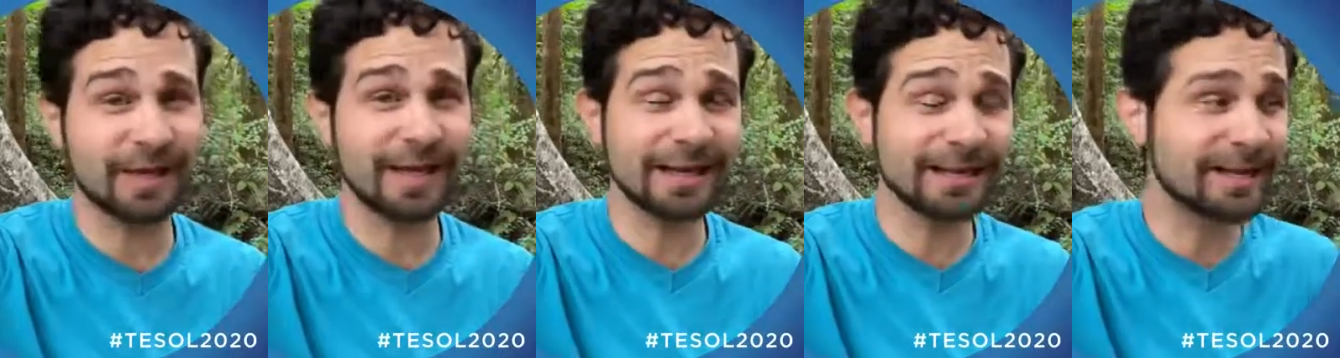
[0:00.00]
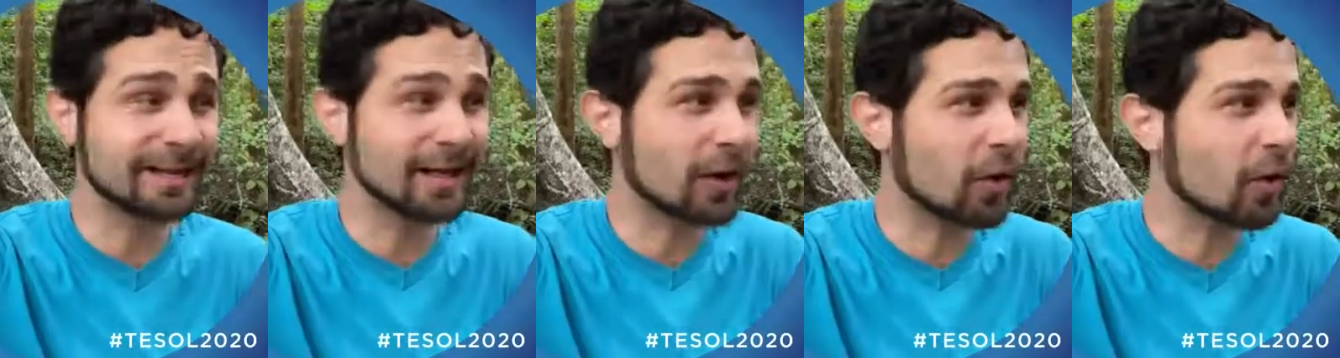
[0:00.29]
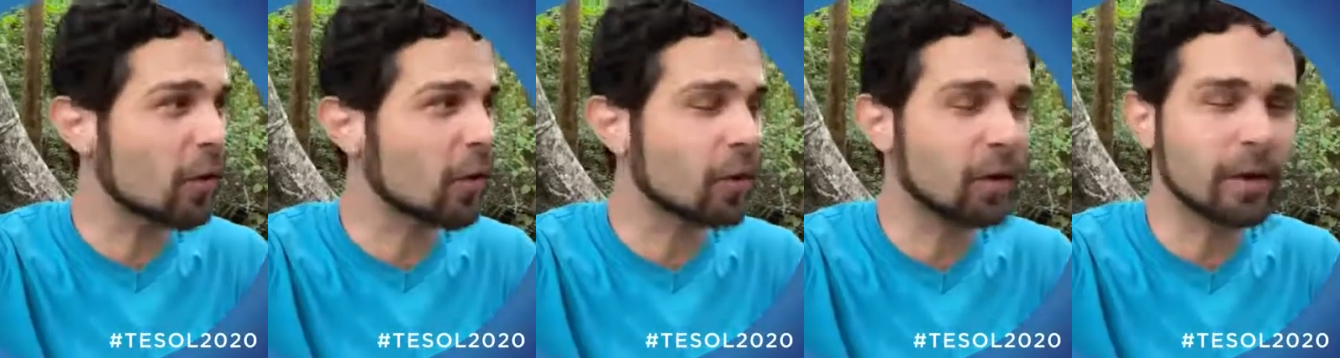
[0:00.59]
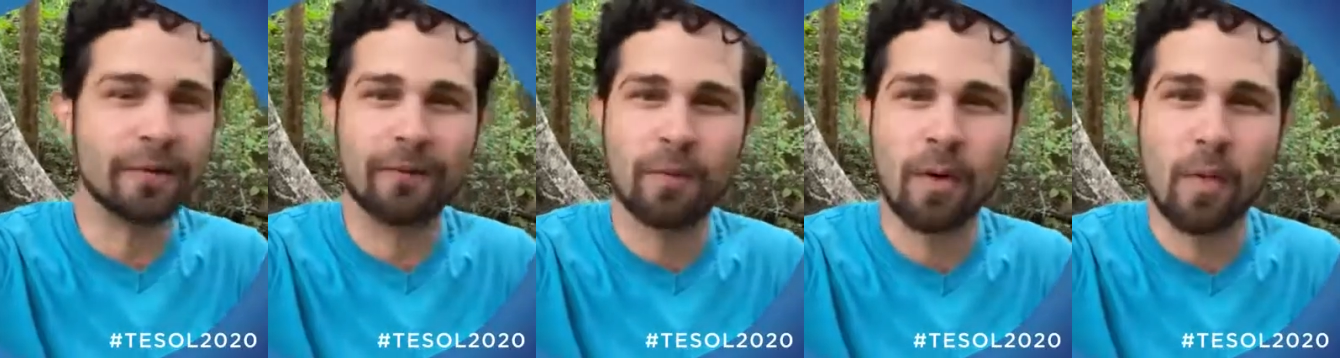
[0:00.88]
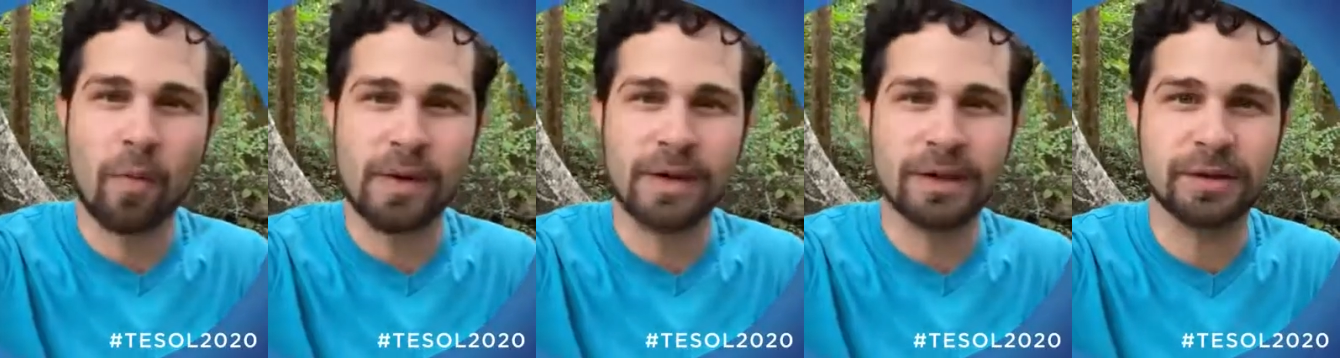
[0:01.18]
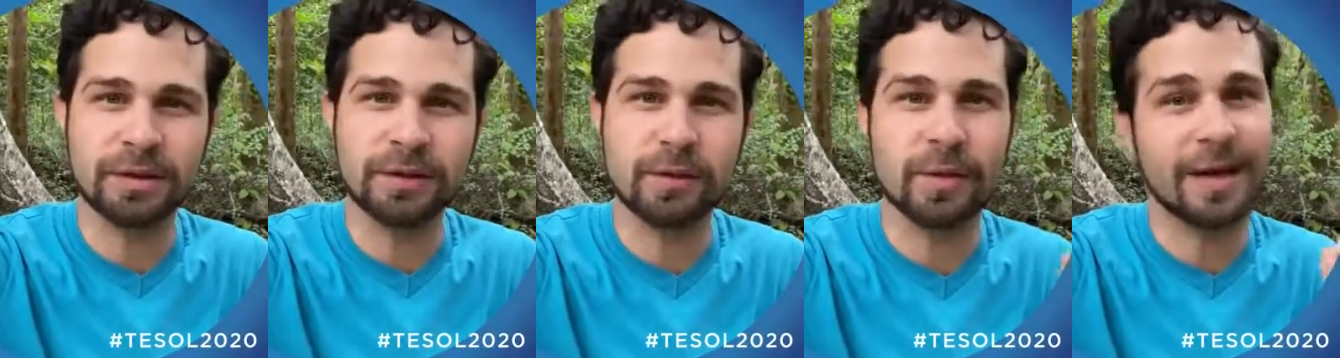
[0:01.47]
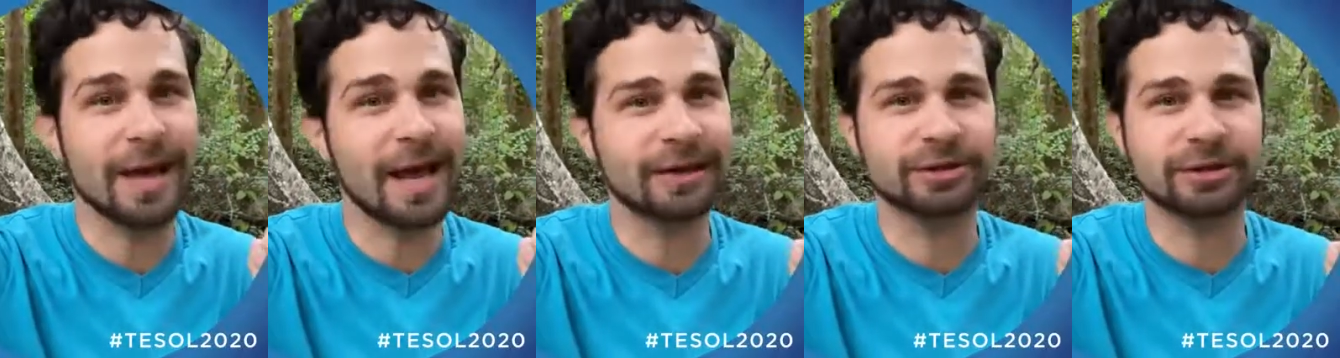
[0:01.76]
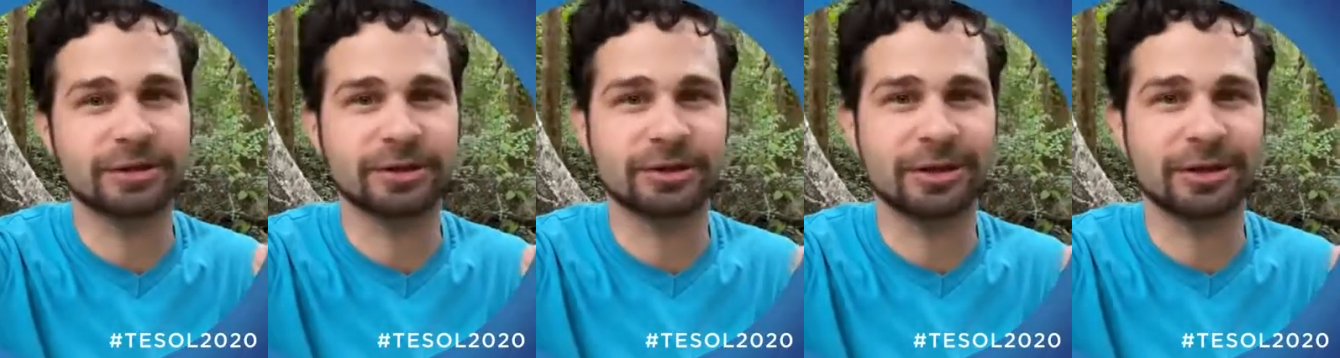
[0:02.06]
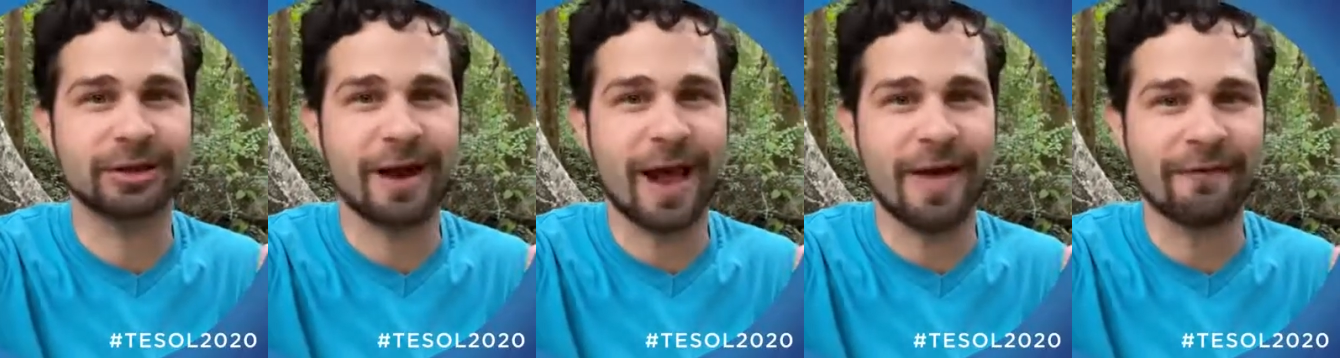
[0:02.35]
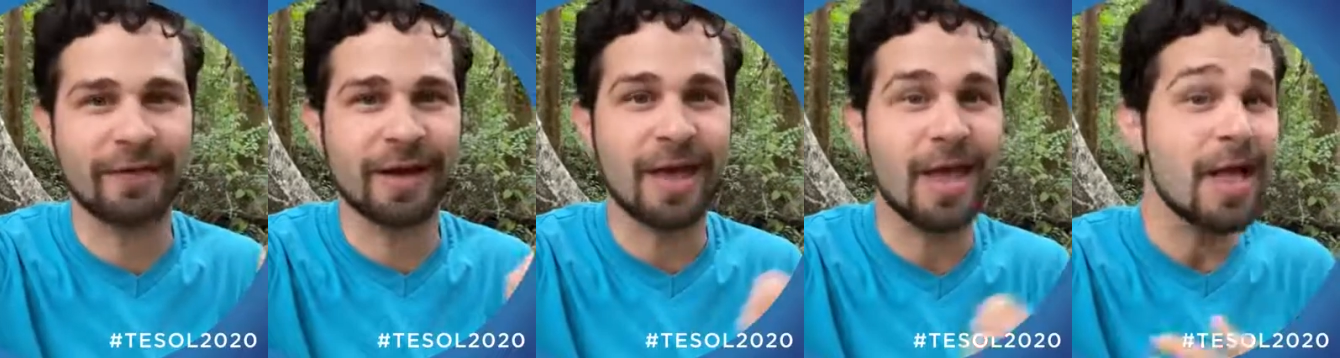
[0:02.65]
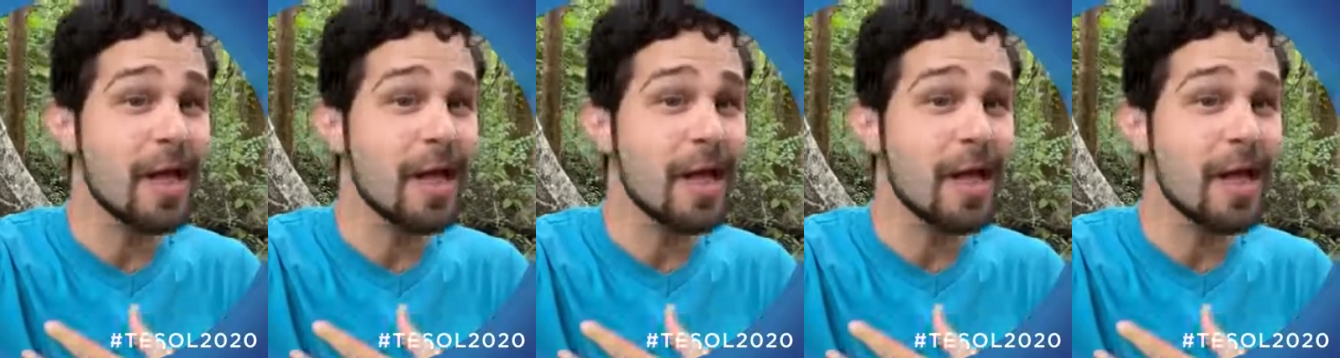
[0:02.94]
It's at the core of what we do at National Geographic,